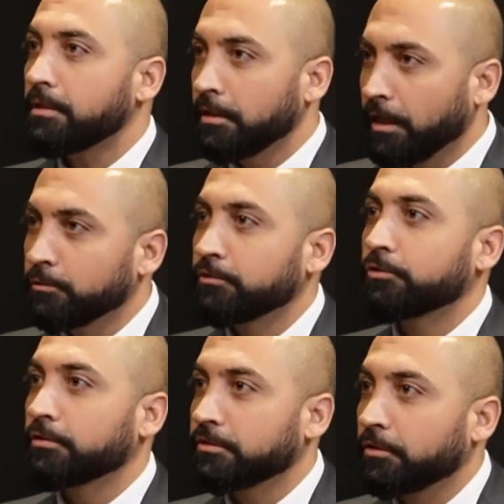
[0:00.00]
House
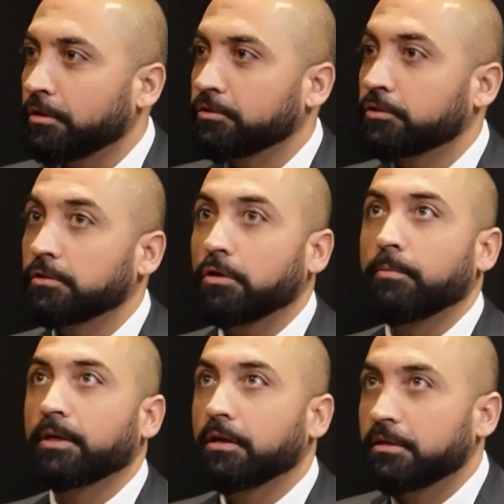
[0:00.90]
insurance and car insurance. Oh
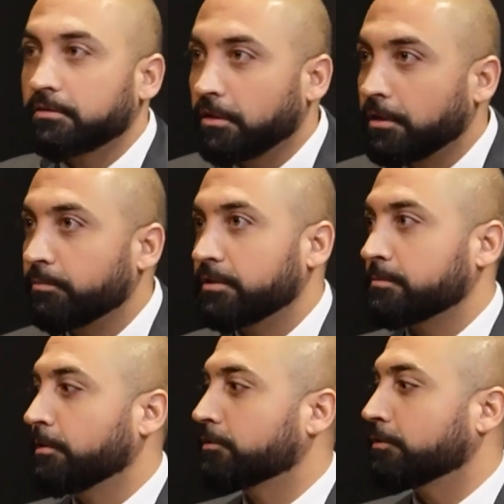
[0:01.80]
my God, it's gone up this
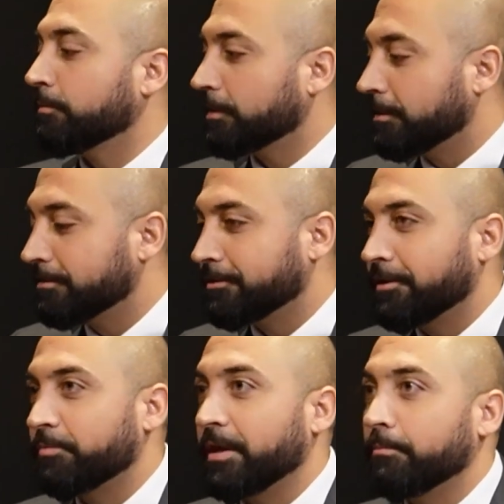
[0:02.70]
much. Oh my God, it's gone
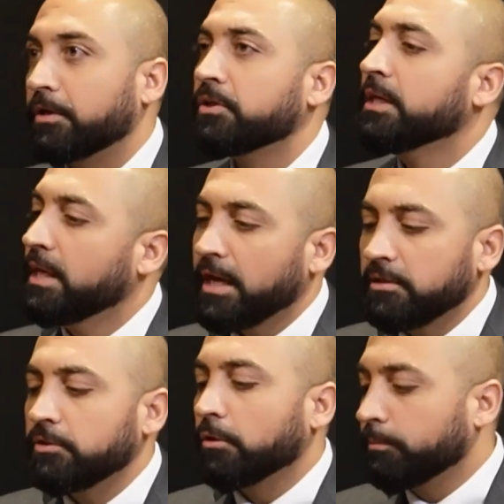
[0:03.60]
up that much. And
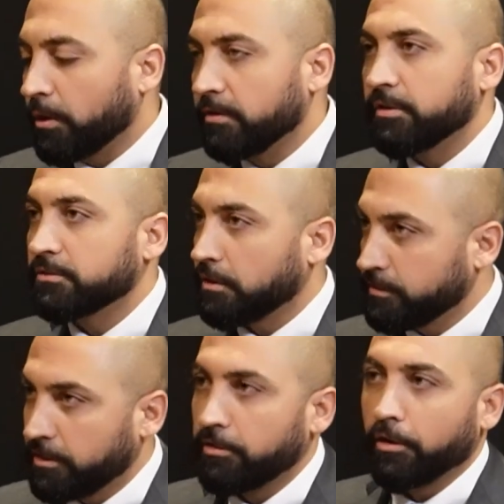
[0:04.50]
part of it is
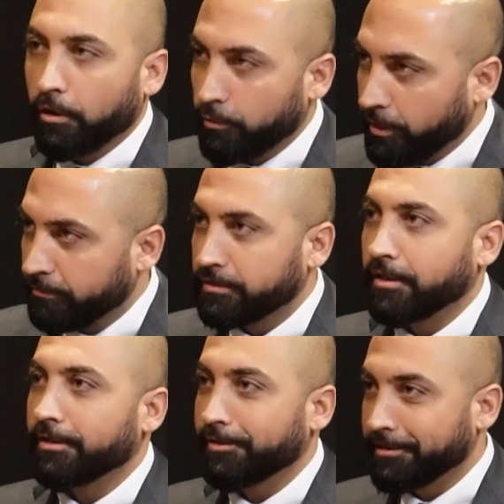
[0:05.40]
obviously the auto thefts
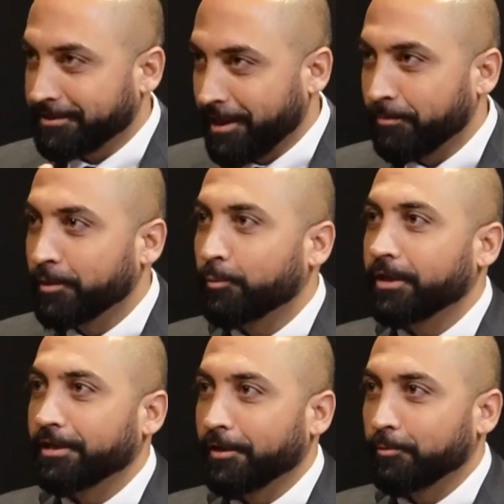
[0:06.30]
that's happening
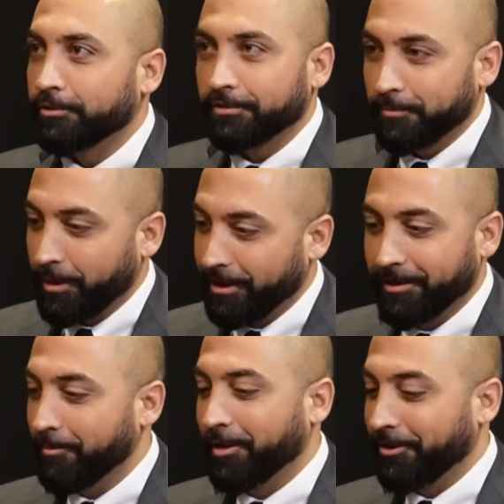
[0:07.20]
right now, which is a
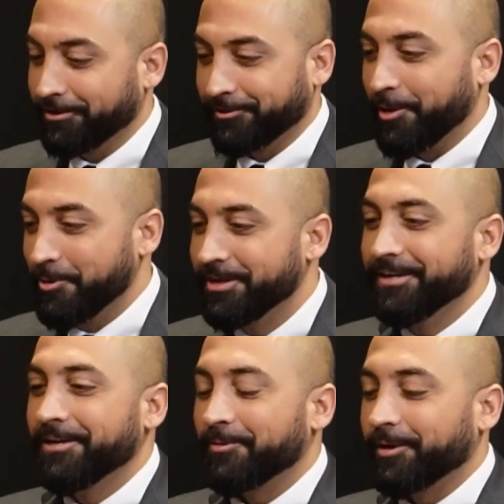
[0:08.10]
pandemic on its own
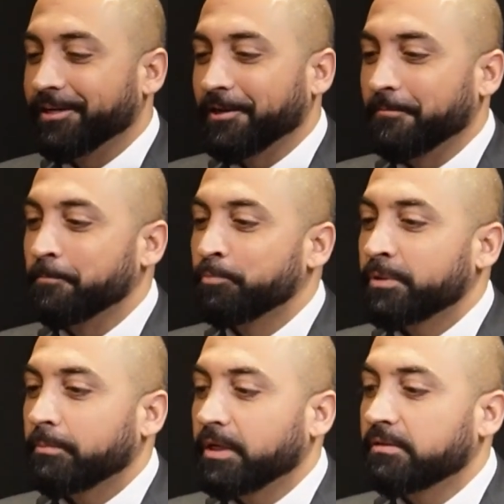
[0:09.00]
right now.
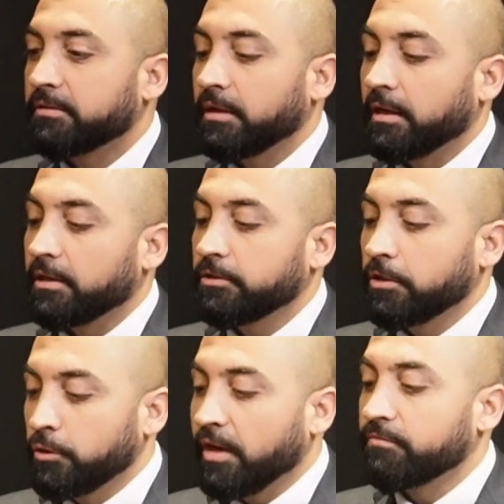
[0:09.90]
But
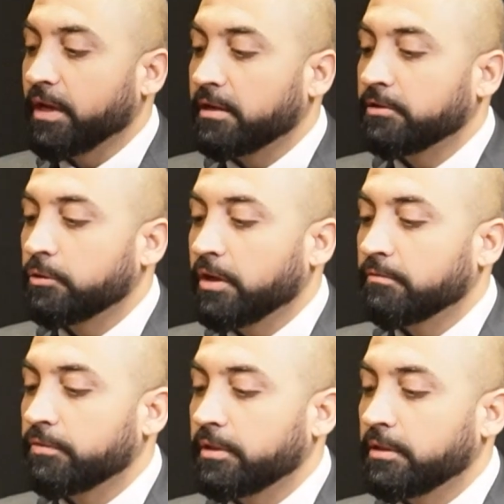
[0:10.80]
you have that, and you
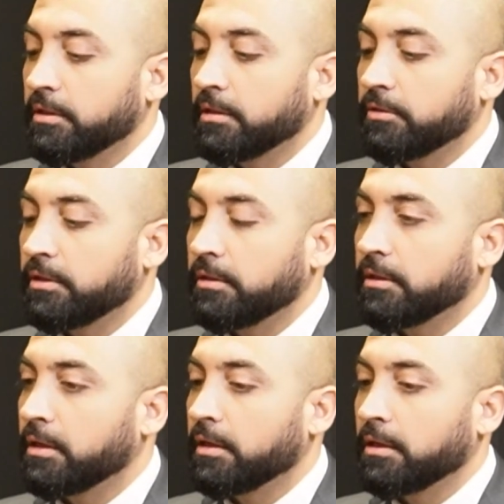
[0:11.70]
have
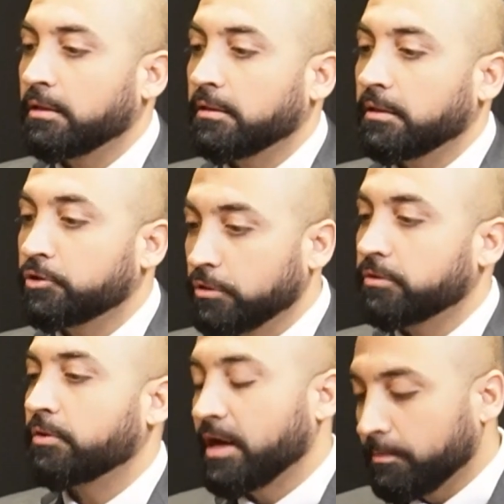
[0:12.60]
the issues
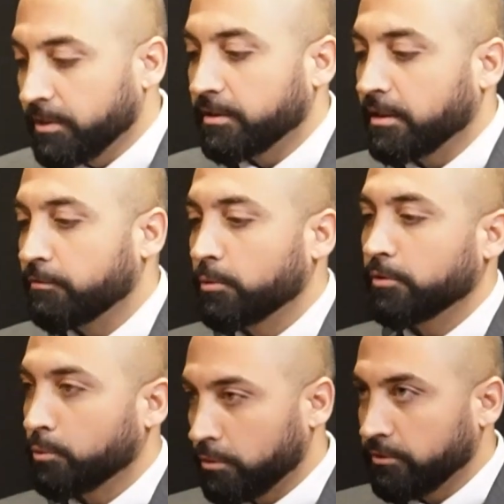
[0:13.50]
that are happening everywhere in
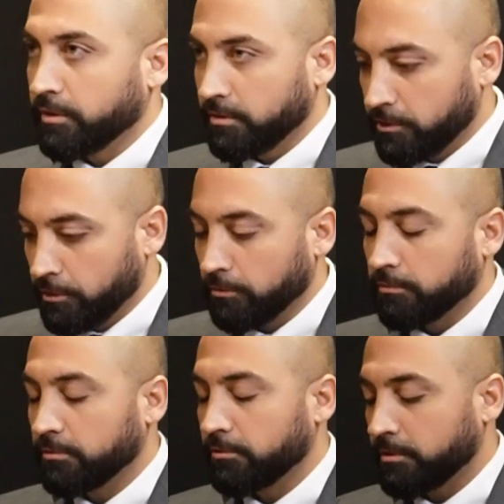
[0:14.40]
the world.
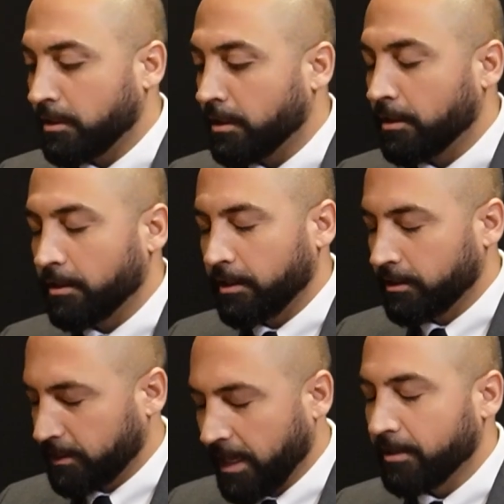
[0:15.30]

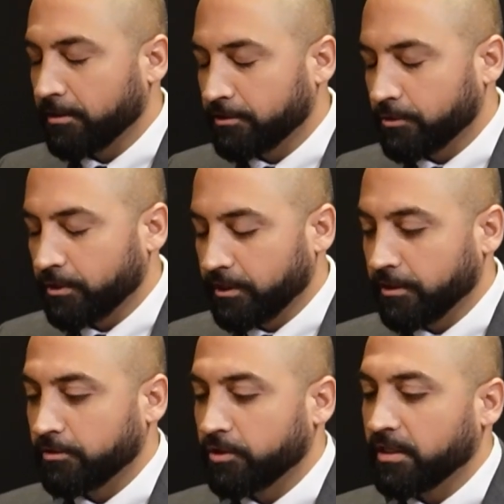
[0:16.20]
In Canada,
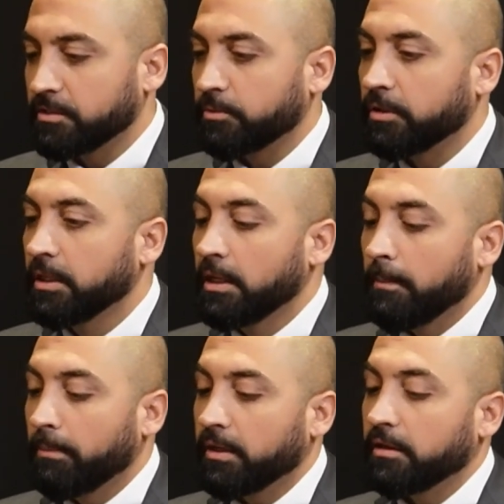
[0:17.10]
and Jasper.
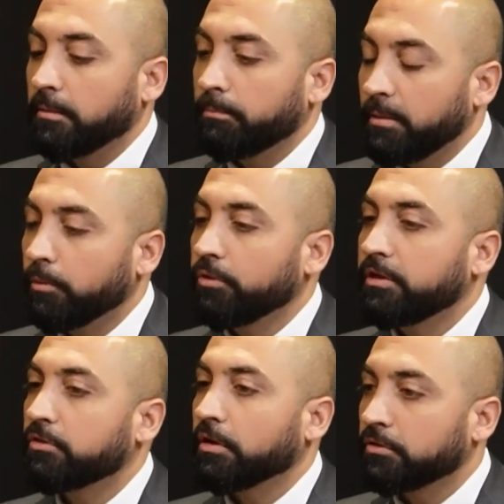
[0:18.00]
But people
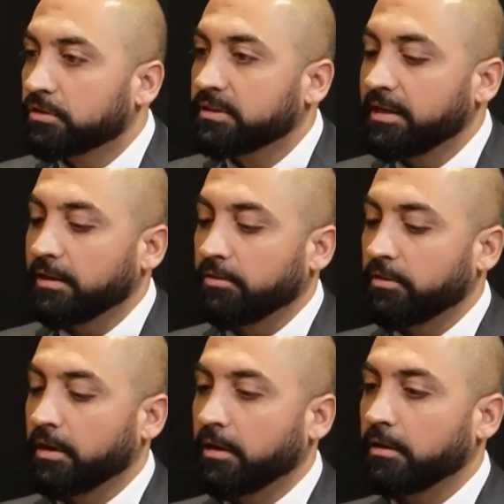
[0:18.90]
need to understand
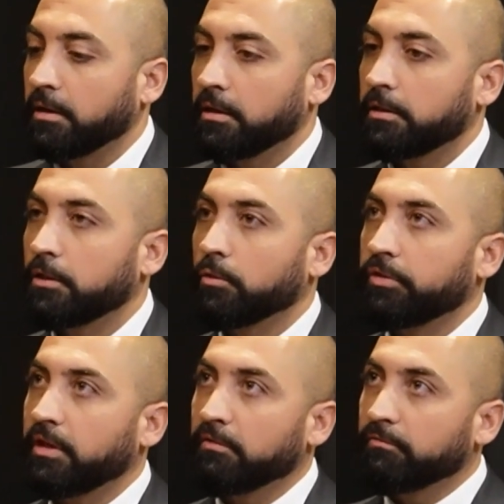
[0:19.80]
that
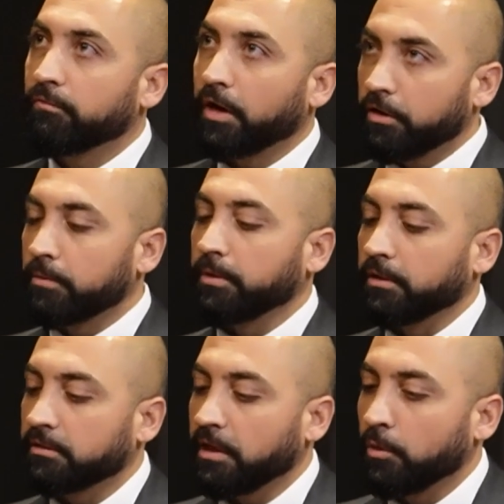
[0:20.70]
the
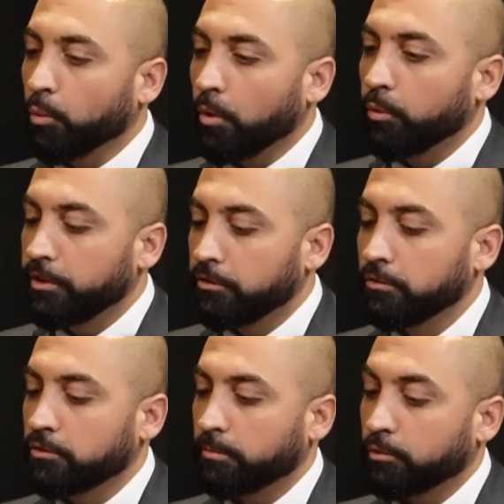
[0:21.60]
environment and what we
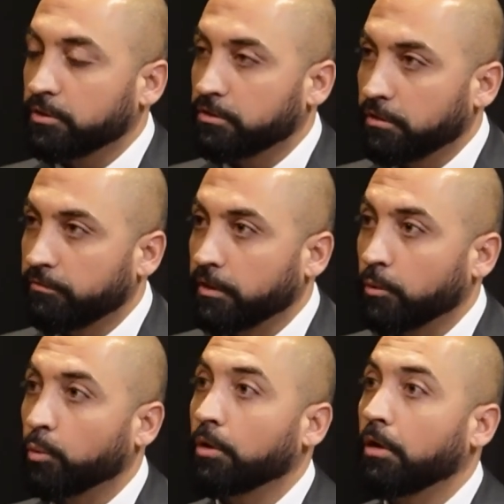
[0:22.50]
do to preserve
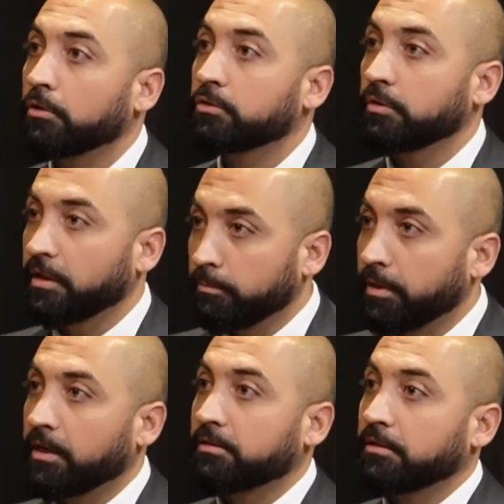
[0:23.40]
it will also
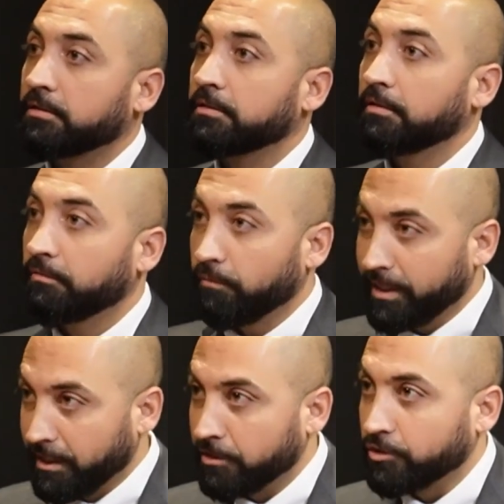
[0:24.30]
impact us
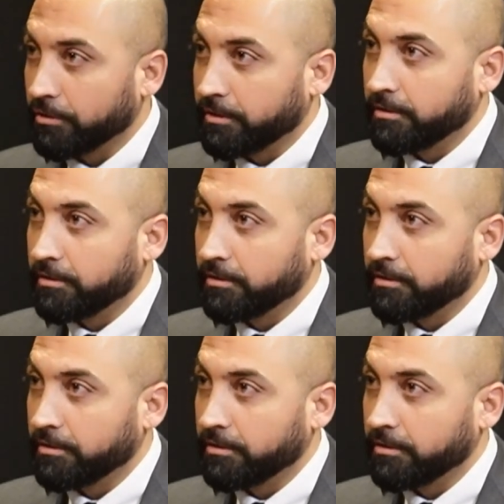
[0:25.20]
financially.